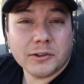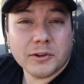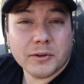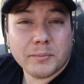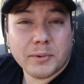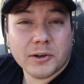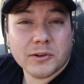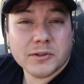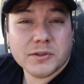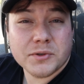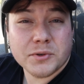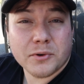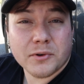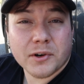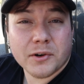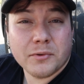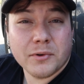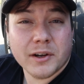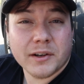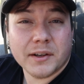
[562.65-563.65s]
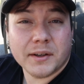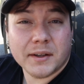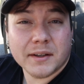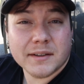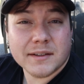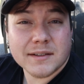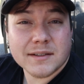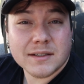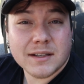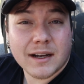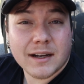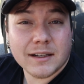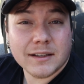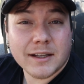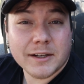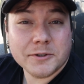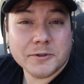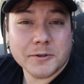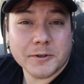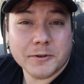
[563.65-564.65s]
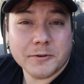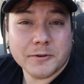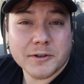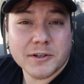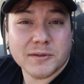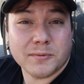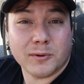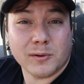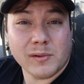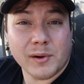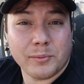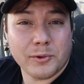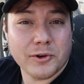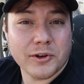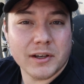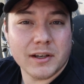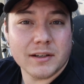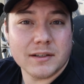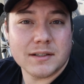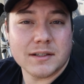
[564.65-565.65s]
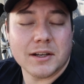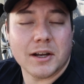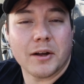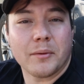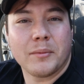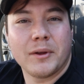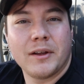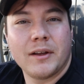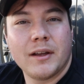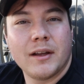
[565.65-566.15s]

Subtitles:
to the parts store quick and get this dielectric grease before my boy gets up.